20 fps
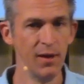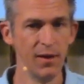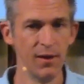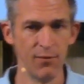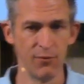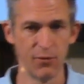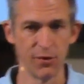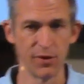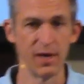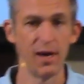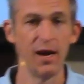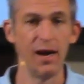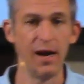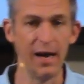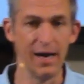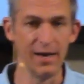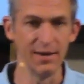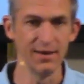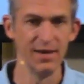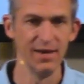for
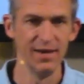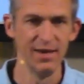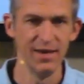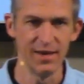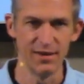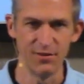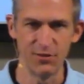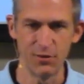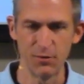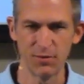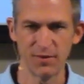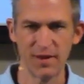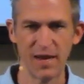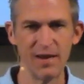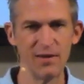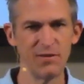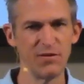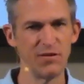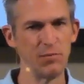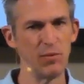God. And so it was kind
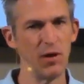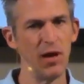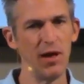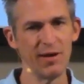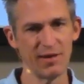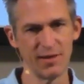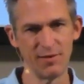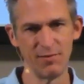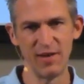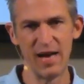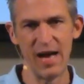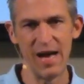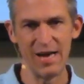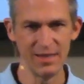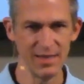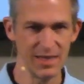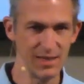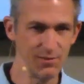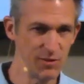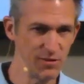of symbolic of that,
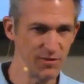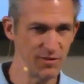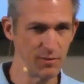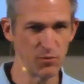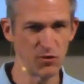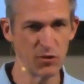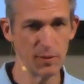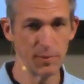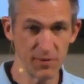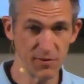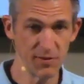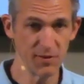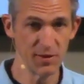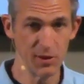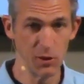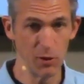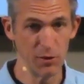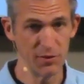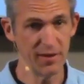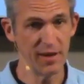and even some scriptures in the
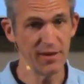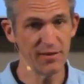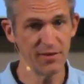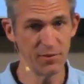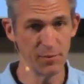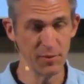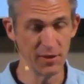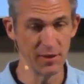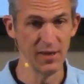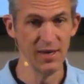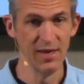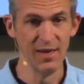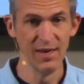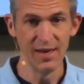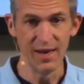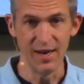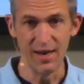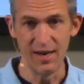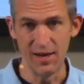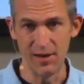Old Testament
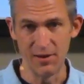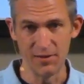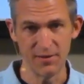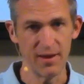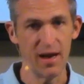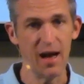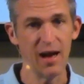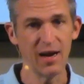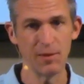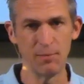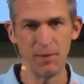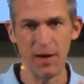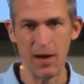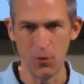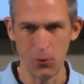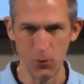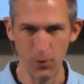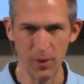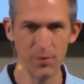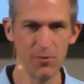uh, talk
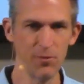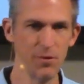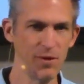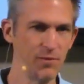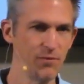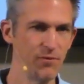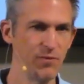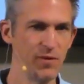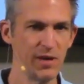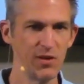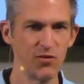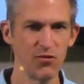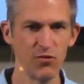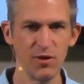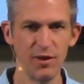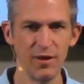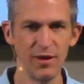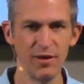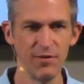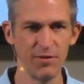about withering fig
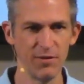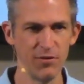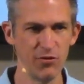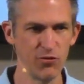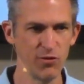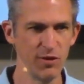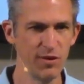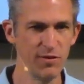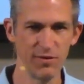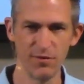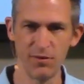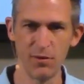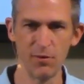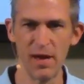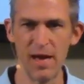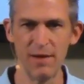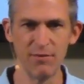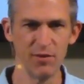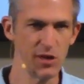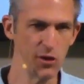trees and trees that don't
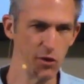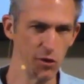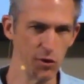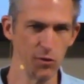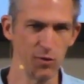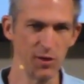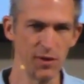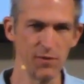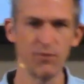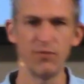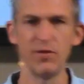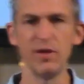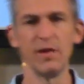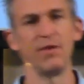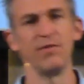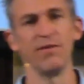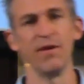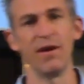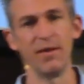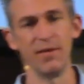have any early
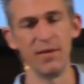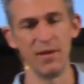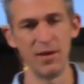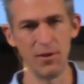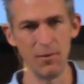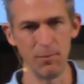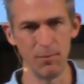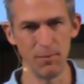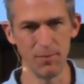figs on them